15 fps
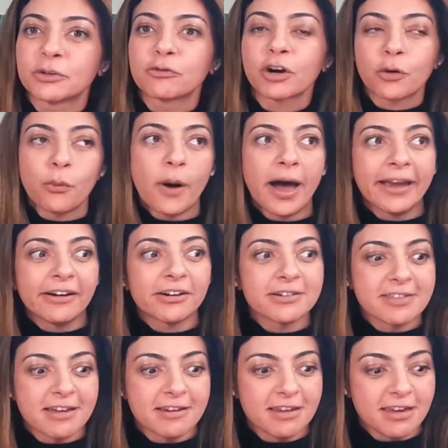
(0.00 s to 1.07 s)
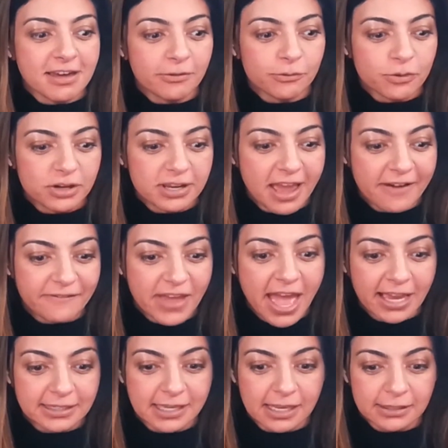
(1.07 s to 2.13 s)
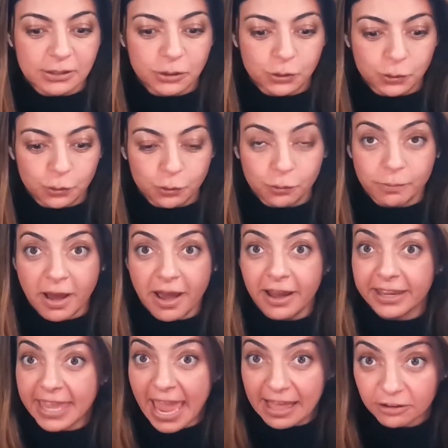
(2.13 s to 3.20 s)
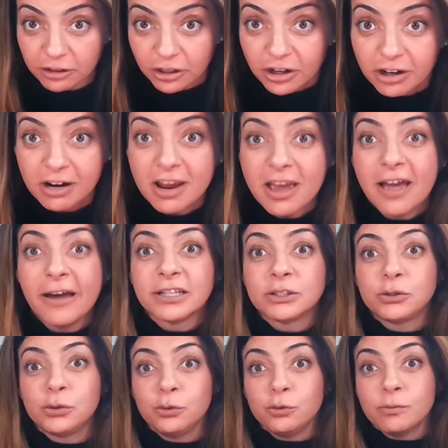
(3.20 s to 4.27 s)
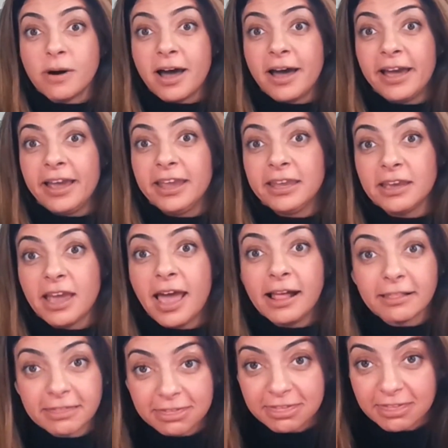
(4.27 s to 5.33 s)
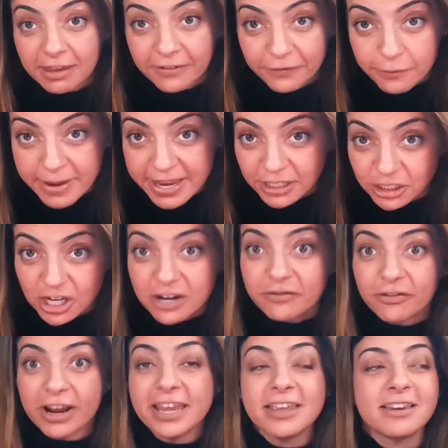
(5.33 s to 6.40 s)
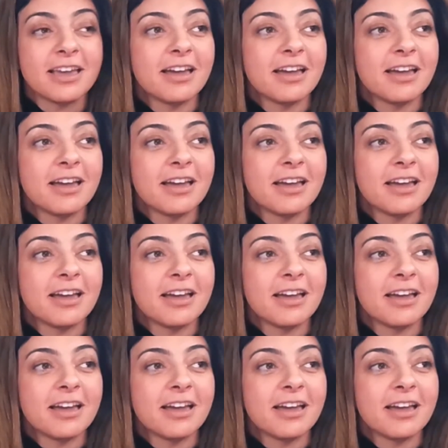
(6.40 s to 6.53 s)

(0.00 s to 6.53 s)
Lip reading: require that it would have access to my calendar, to my health information, right?